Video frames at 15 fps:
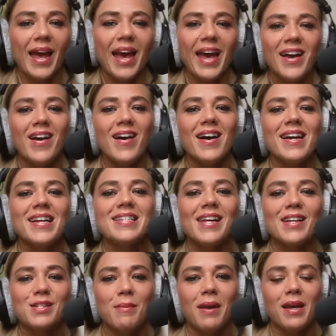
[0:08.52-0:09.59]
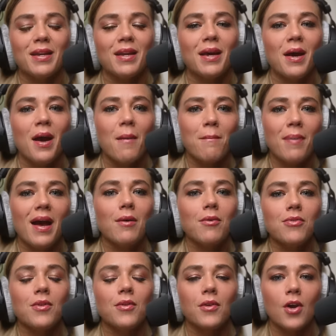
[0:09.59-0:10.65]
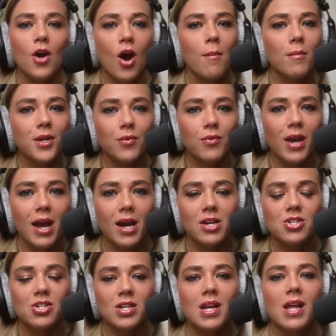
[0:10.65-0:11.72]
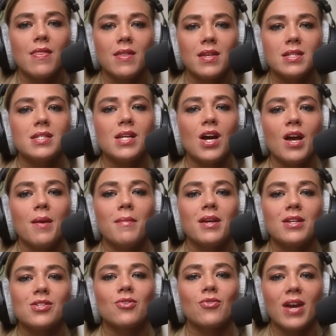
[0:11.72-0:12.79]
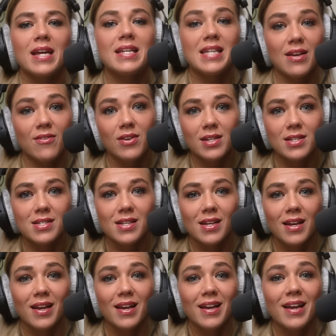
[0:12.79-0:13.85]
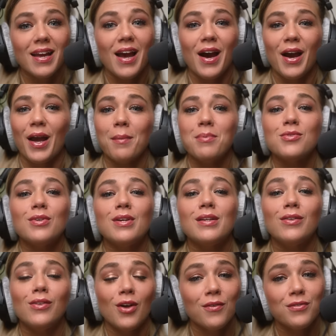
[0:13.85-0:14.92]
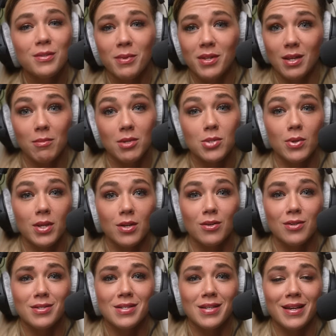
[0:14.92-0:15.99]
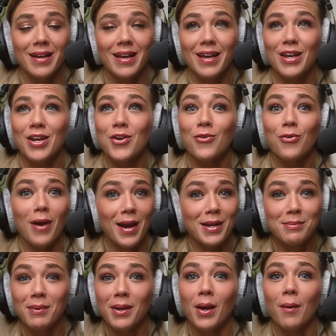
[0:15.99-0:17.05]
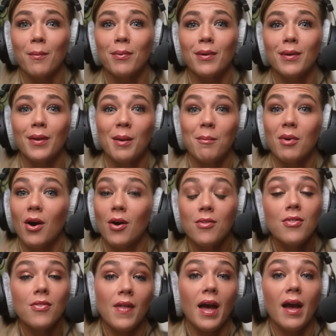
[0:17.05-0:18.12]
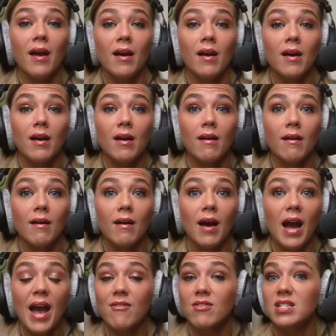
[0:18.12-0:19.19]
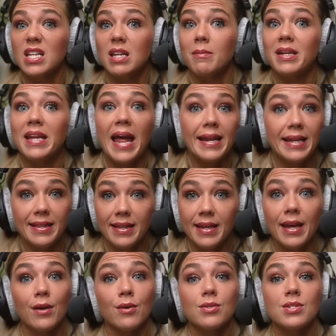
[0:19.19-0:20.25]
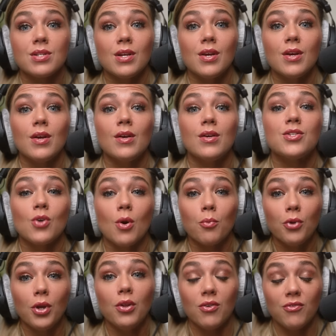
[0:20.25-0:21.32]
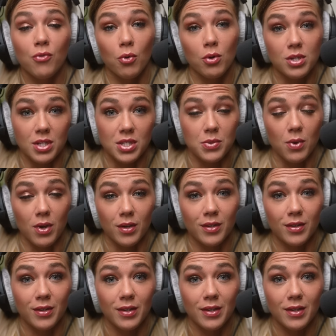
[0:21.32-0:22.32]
Hey guys, it's Amanda. I'm back with another comedy reaction, and this time it's Greg Davies. I absolutely loved him in The Inbetweeners. He cracked me up. But other than that, I haven't seen him in anything else. So I'm really looking forward to this one.